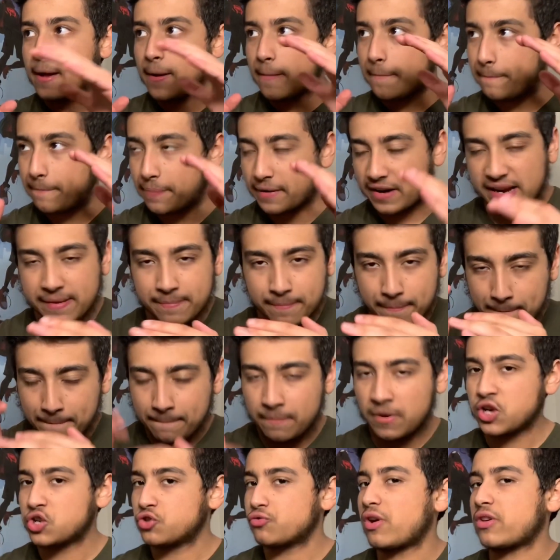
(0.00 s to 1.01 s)
But I
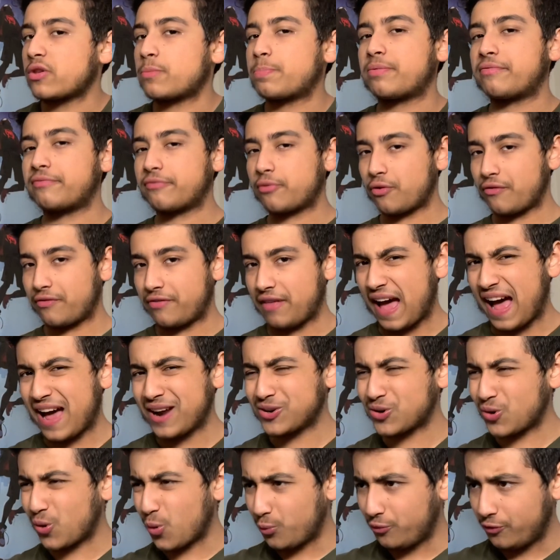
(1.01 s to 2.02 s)
much rather prefer that
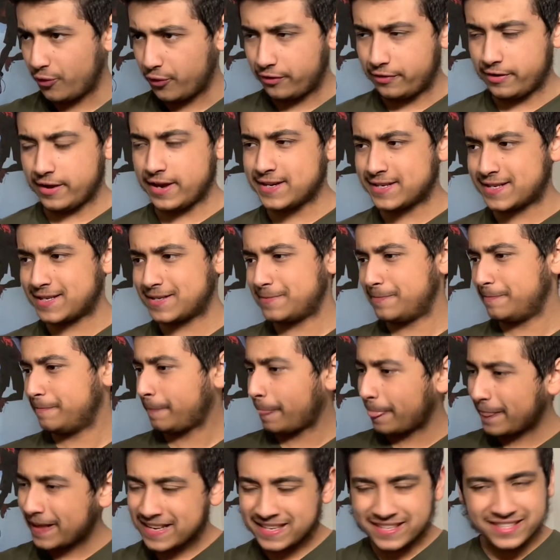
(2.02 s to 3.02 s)
over this.
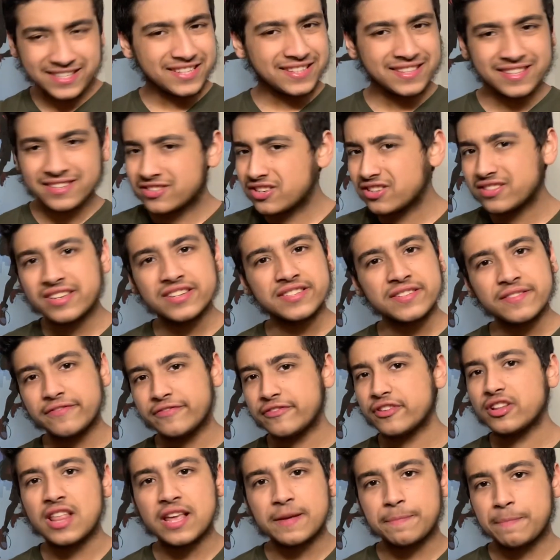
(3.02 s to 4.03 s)
This just doesn't feel
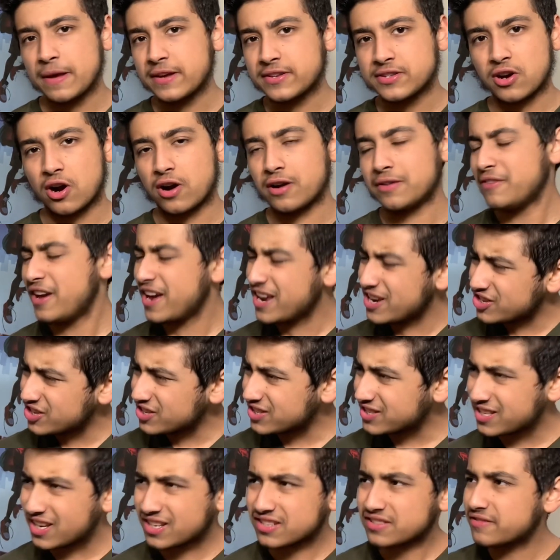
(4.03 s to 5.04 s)
like Pixar. It just
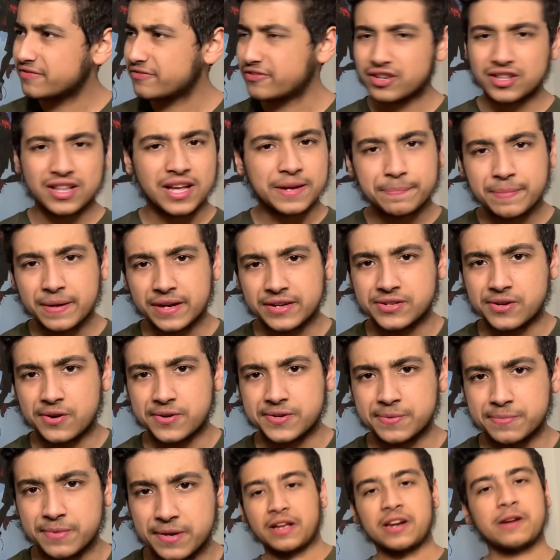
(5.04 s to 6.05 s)
doesn't feel like Pixar to
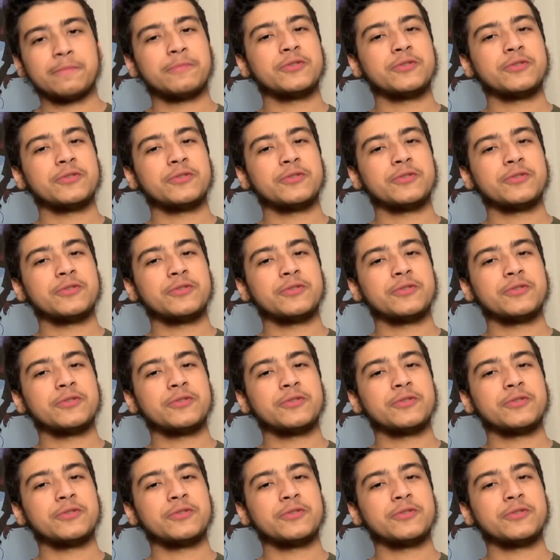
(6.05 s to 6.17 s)
me. And number